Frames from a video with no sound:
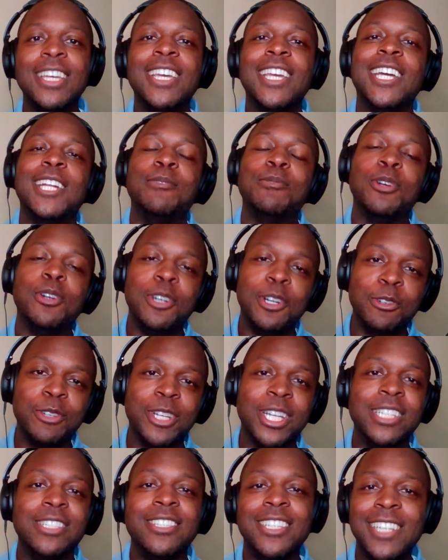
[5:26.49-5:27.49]
And I'm going,
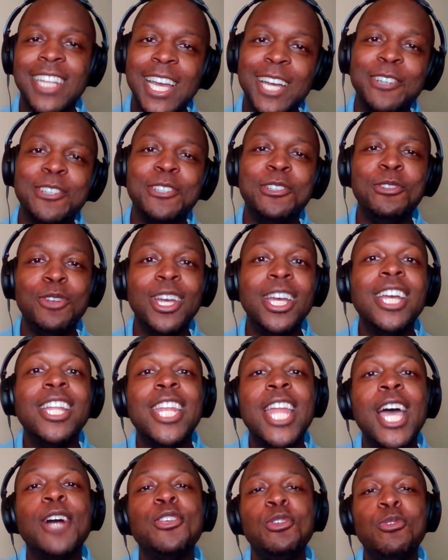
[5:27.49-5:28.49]
"Okay, see now you
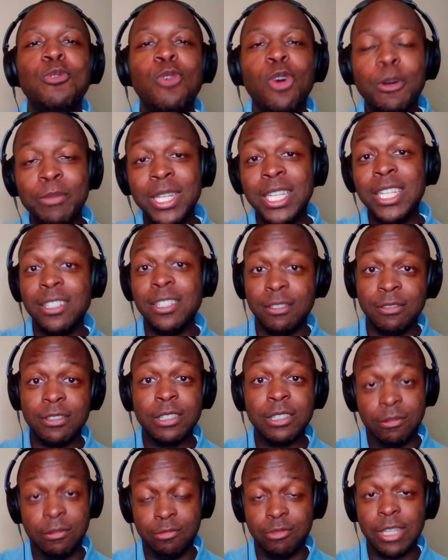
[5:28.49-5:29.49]
now you want me to,
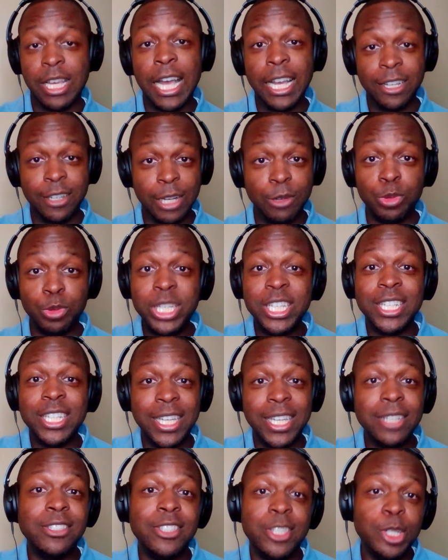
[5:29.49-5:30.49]
I got, we can
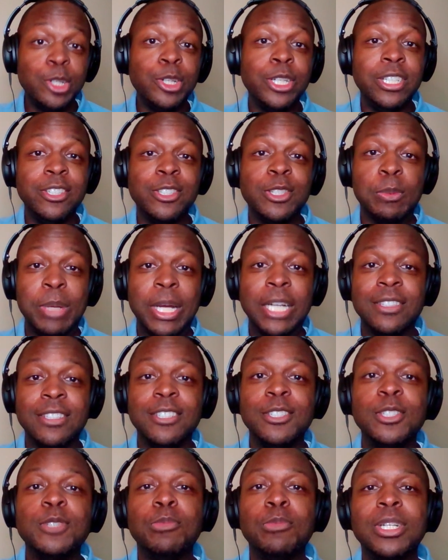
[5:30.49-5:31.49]
get serious about
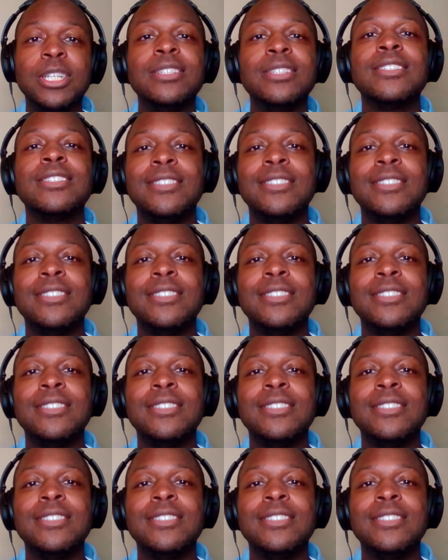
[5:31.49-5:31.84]
this, but."